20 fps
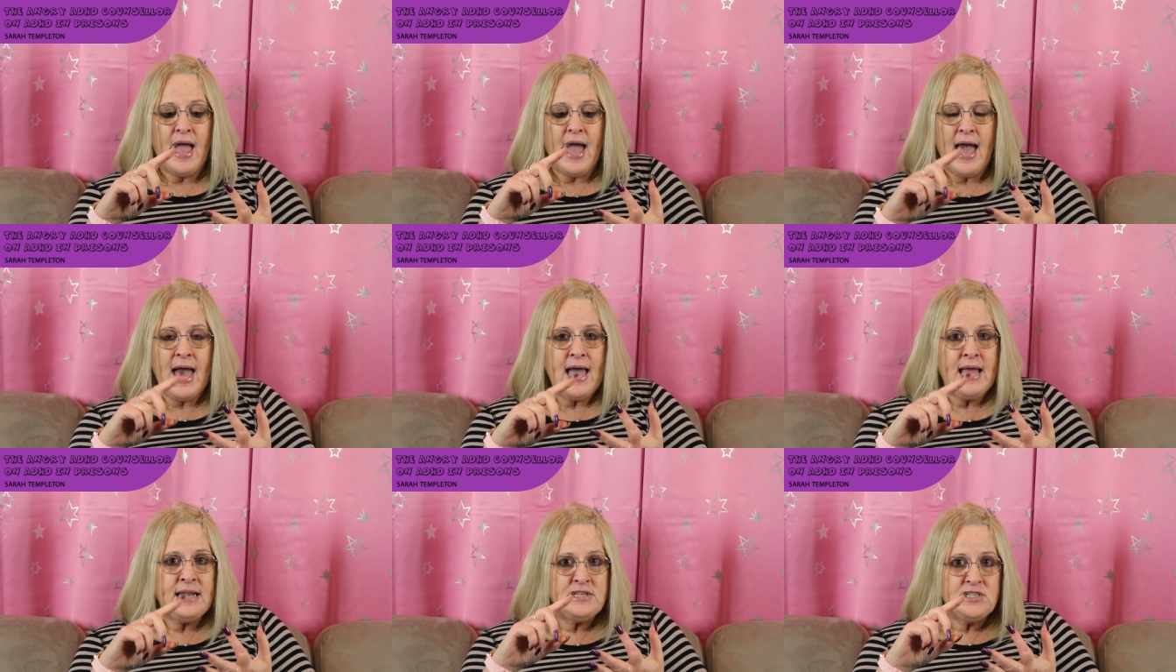
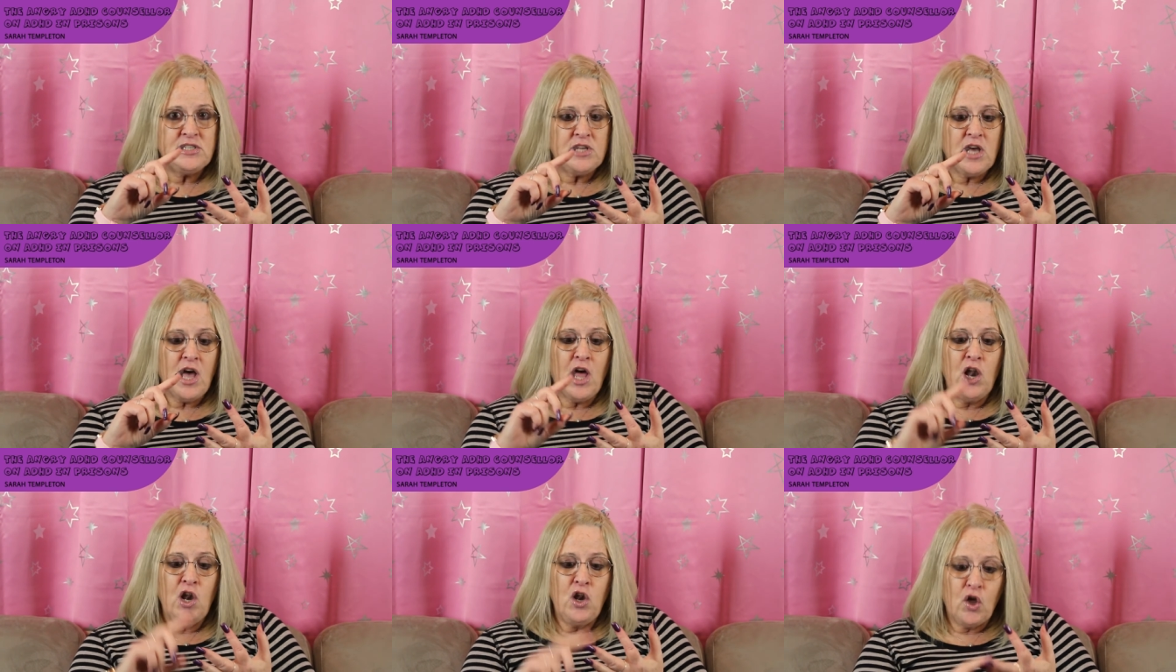and
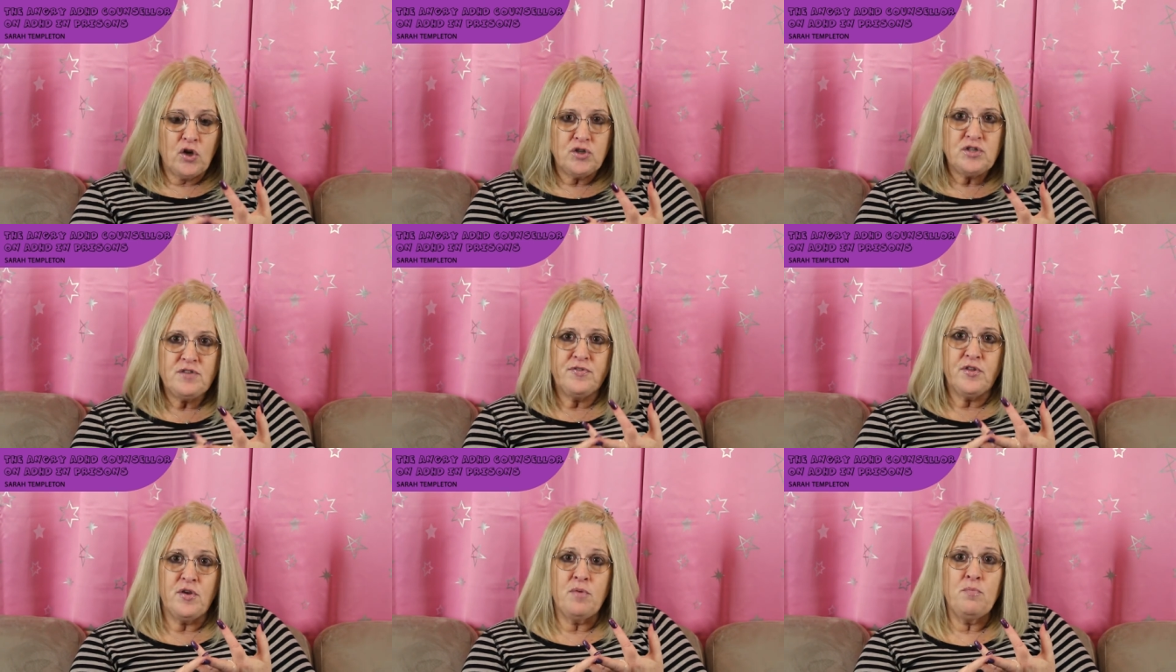a
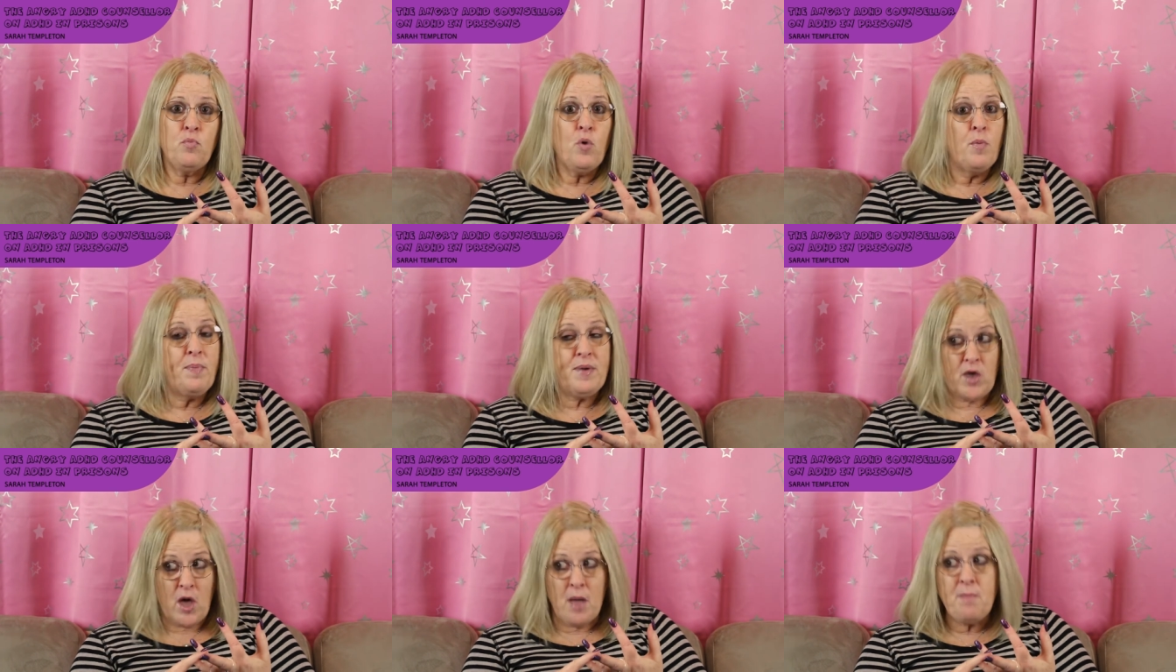lot of them
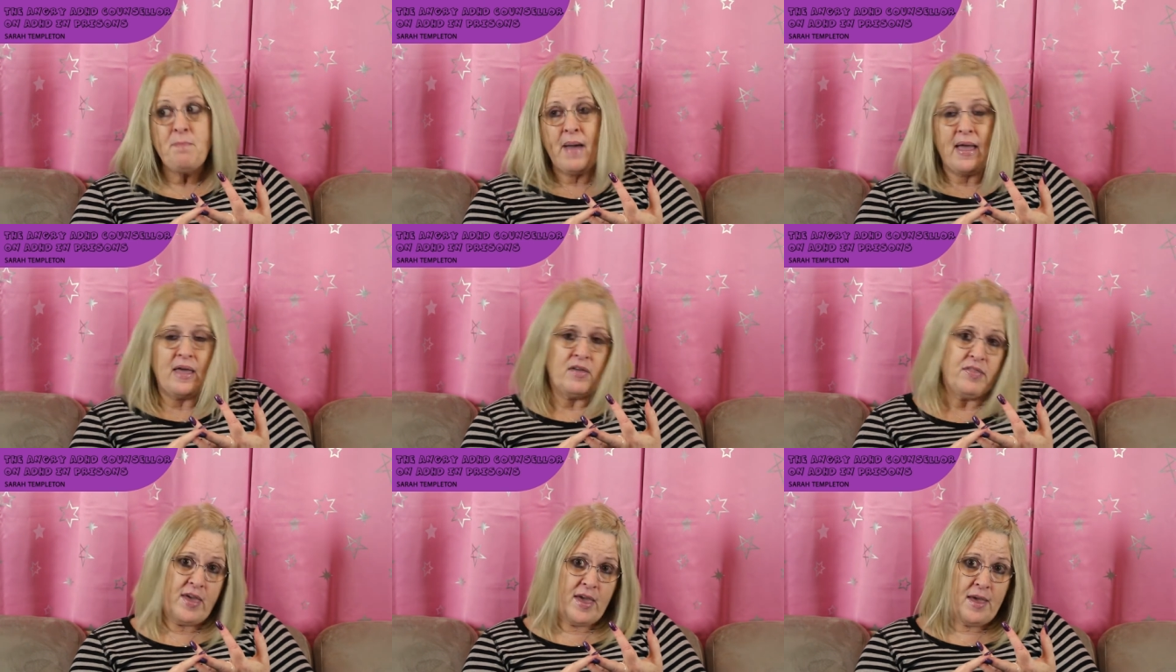will be going
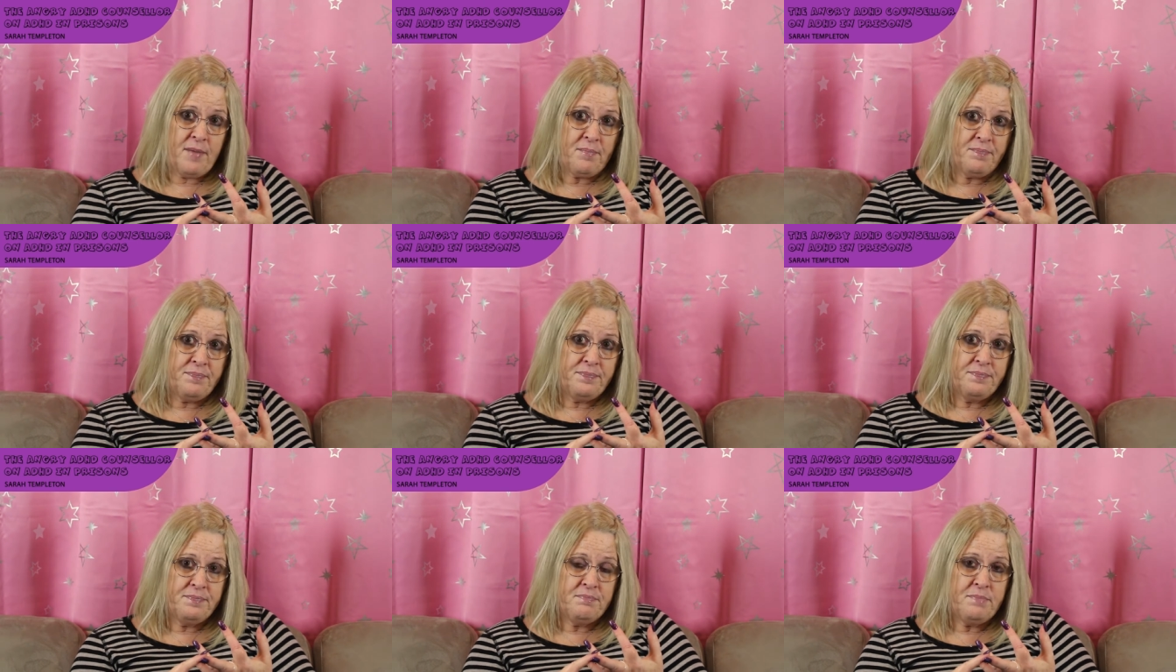back there
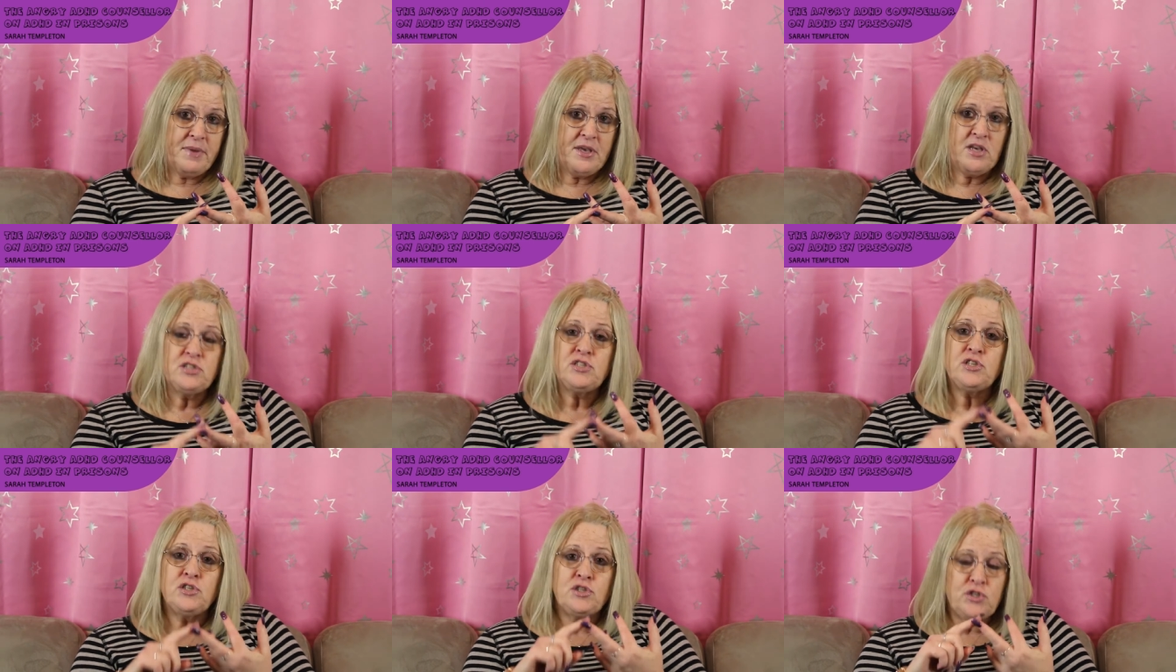
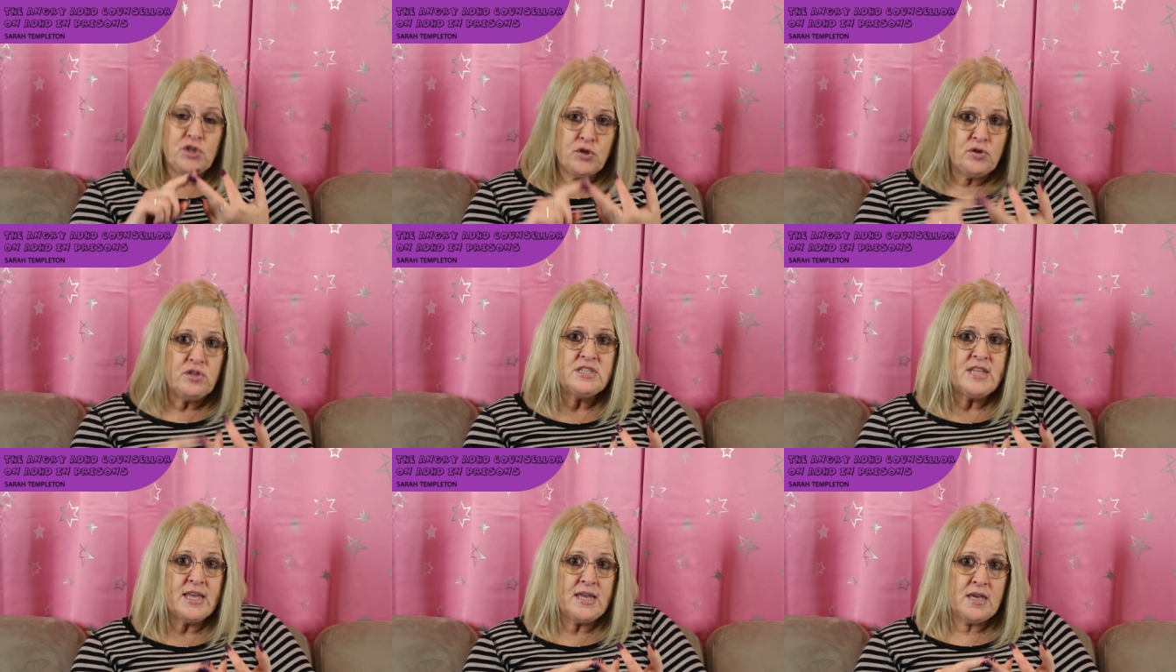because as
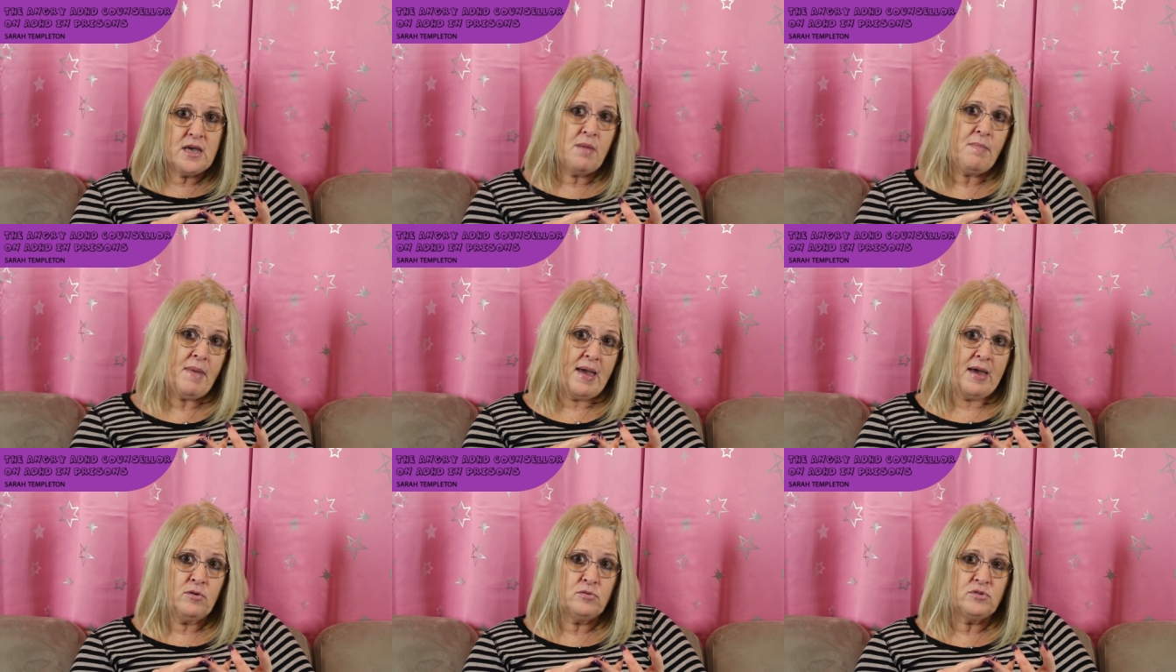soon as they
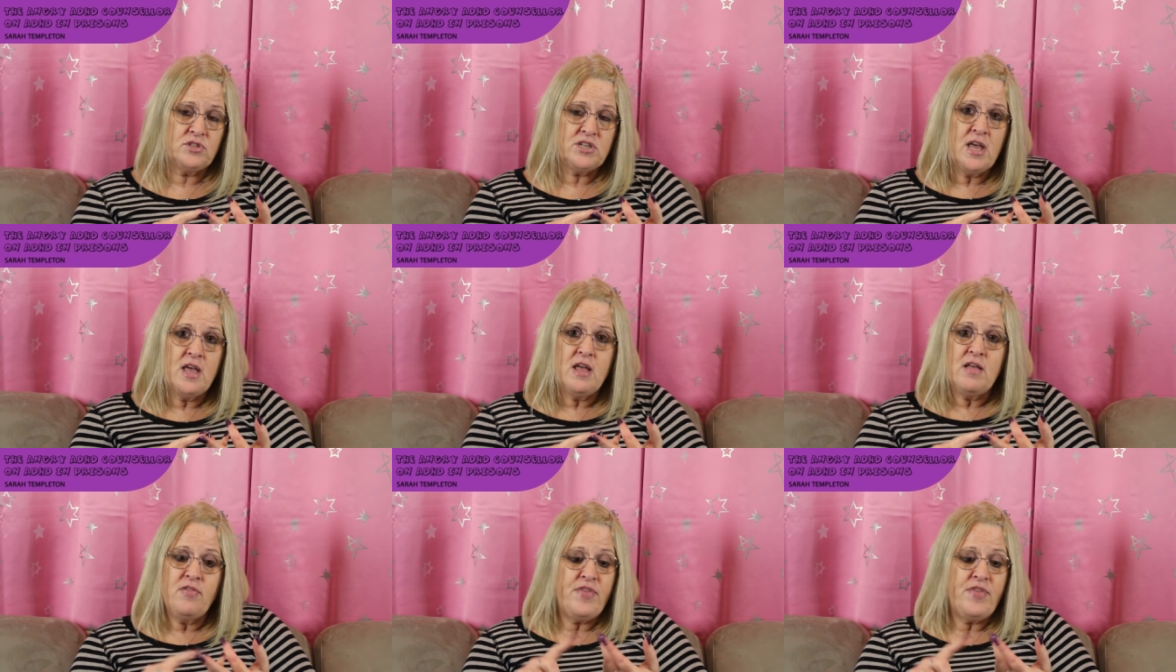come out,